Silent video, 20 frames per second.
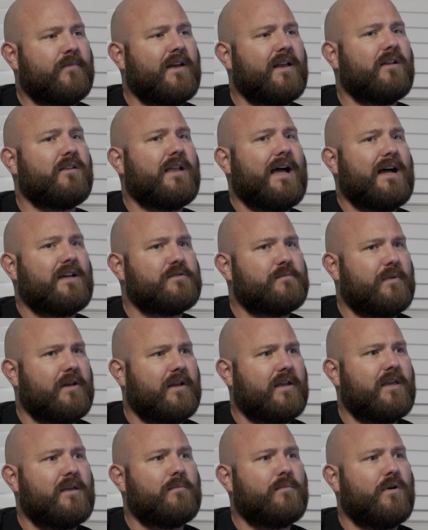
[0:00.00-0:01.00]
That allows me to
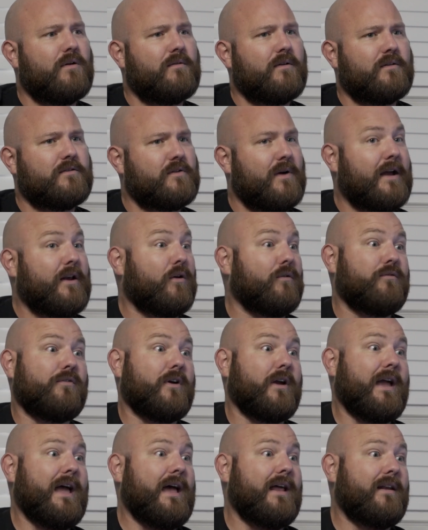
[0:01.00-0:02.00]
keep moving so I don't
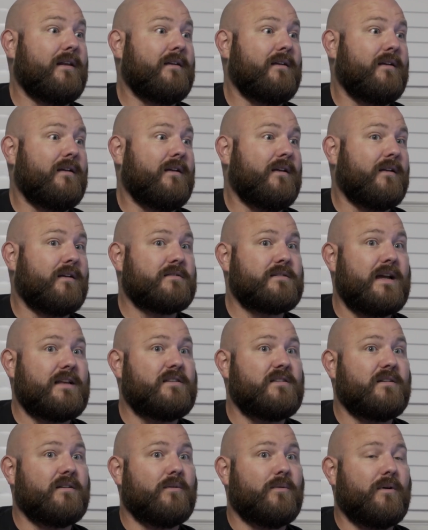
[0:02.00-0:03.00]
forget, because I
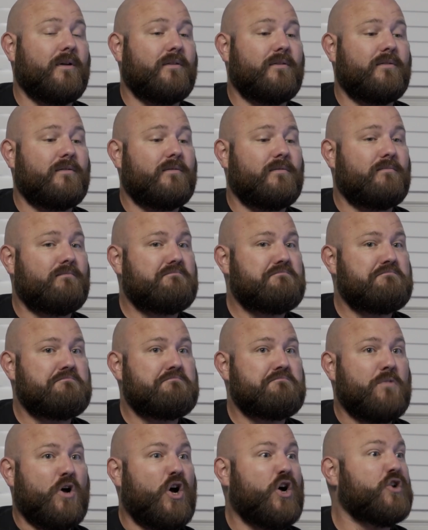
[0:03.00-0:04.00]
deal with
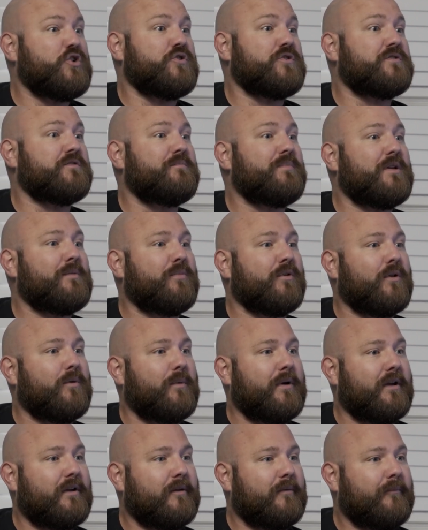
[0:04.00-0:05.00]
hundreds of people a week.